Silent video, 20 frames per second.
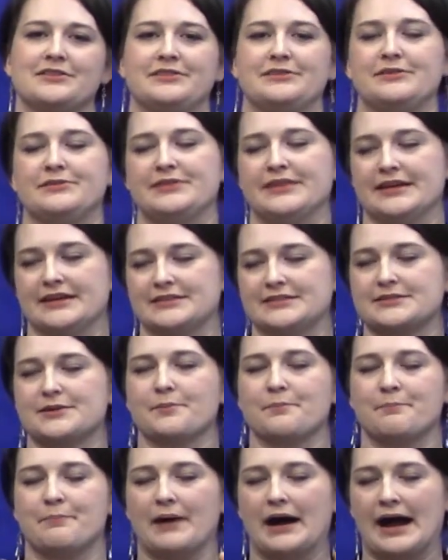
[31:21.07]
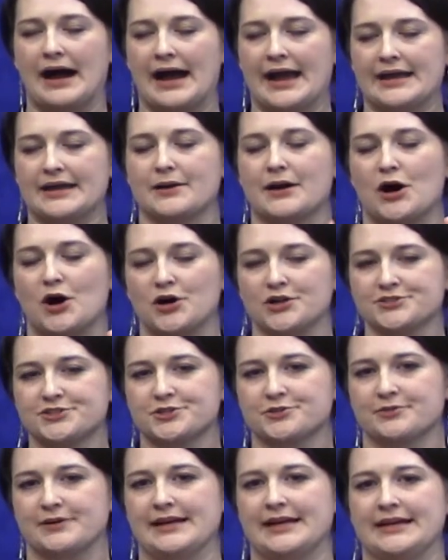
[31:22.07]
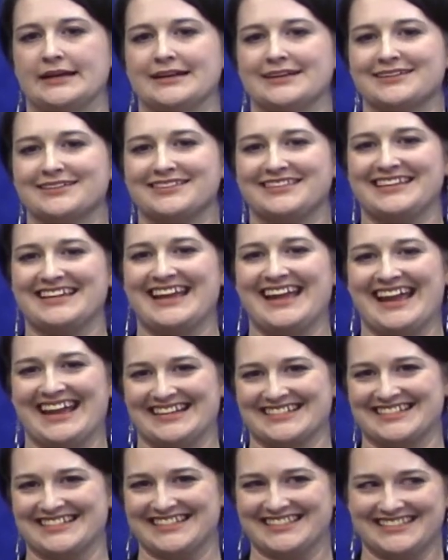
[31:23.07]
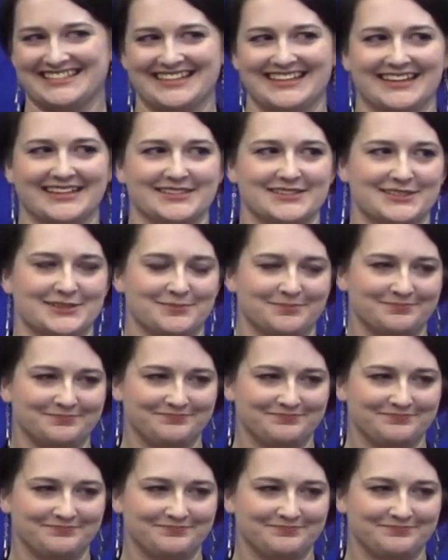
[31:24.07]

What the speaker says: this by altering the antecedents.